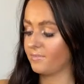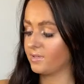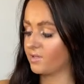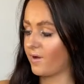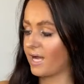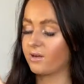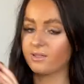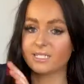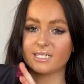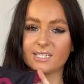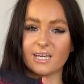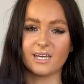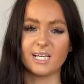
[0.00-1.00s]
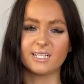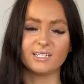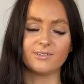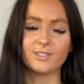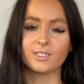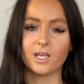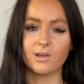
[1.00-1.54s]
So I got this skirt because it
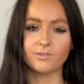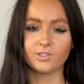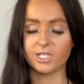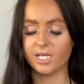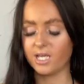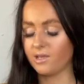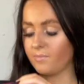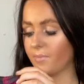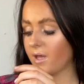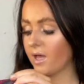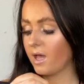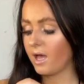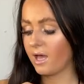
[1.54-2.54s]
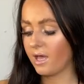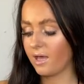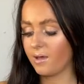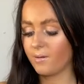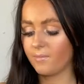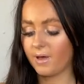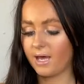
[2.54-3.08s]
was so cheap,
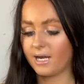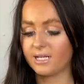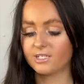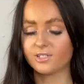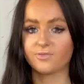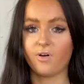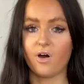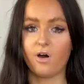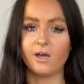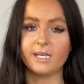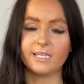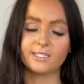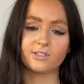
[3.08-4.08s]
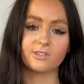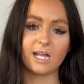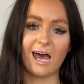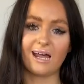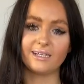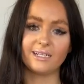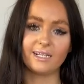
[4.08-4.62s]
and I just thought it's just
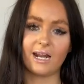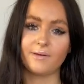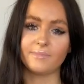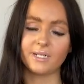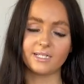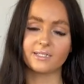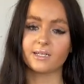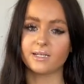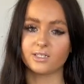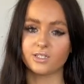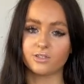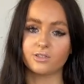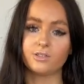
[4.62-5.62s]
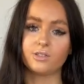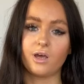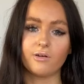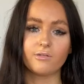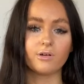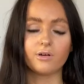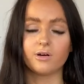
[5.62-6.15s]
handy. Like, mini skirts are just
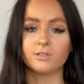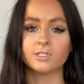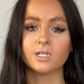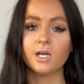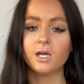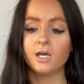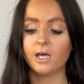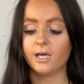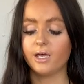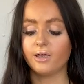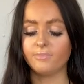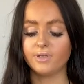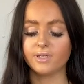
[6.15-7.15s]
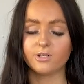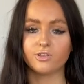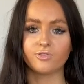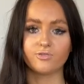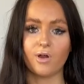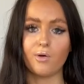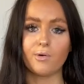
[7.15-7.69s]
so good. You can
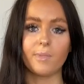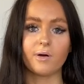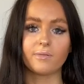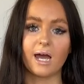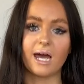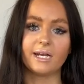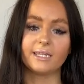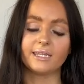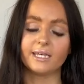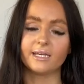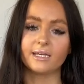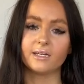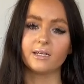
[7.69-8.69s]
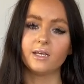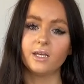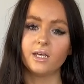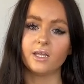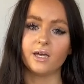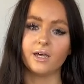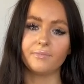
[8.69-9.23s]
just throw them on kind of thing,
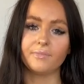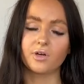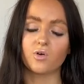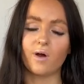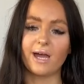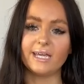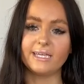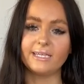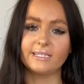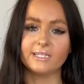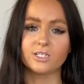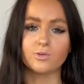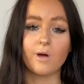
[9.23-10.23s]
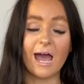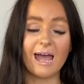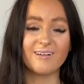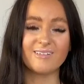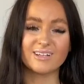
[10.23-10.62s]
and they're quite easy to wear